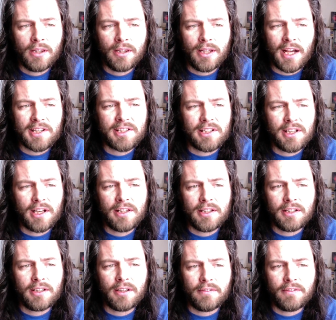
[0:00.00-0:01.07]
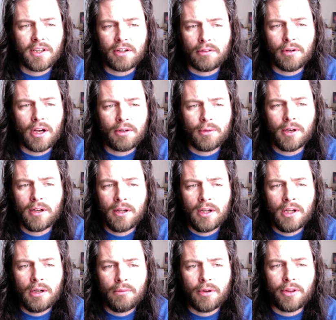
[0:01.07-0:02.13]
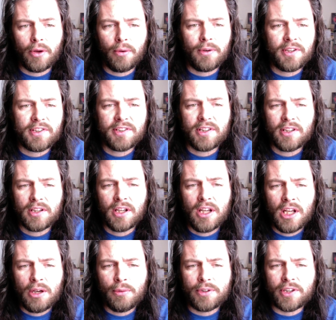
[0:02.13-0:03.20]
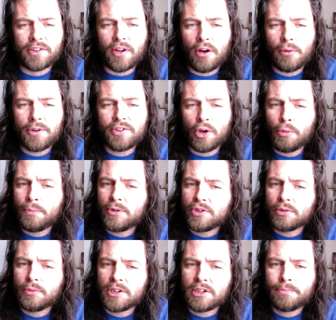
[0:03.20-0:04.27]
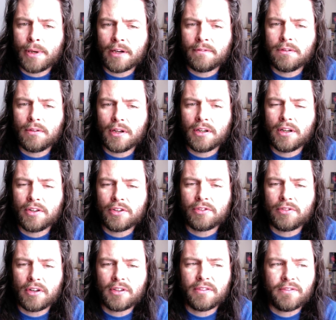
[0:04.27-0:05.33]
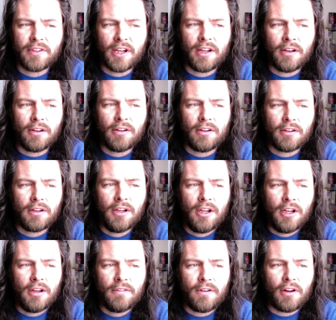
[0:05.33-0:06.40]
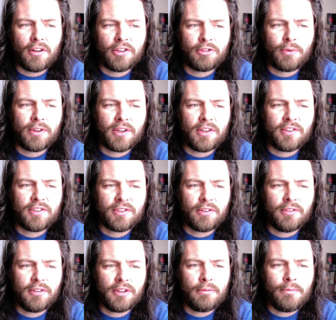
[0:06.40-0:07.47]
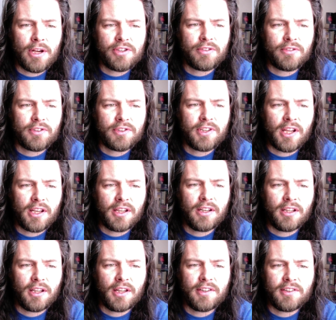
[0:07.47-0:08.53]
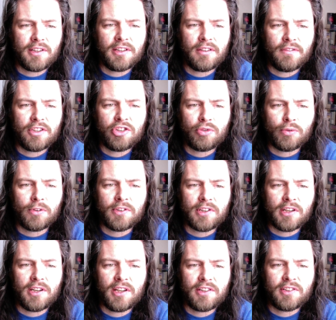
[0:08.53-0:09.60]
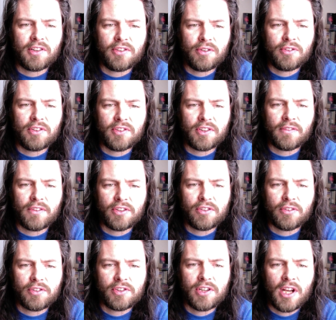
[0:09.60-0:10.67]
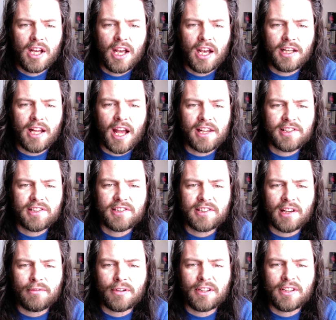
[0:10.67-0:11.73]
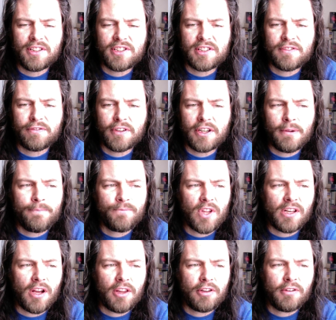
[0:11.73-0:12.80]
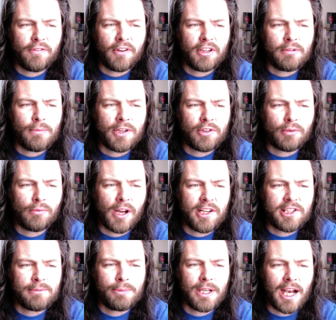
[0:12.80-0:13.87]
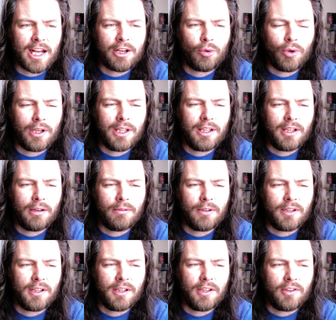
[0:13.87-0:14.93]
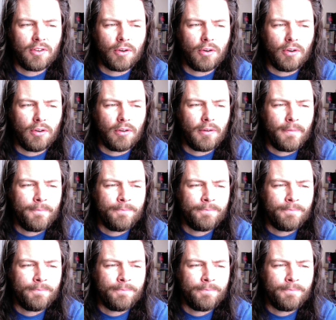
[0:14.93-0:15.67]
Lastly, I think of Nicaragua, where the Holy See, which is always open to respectful and constructive dialogue, follows with concern the measures taken against individuals and institutions of the Church, and asks that religious freedom and other fundamental rights be adequately guaranteed to all.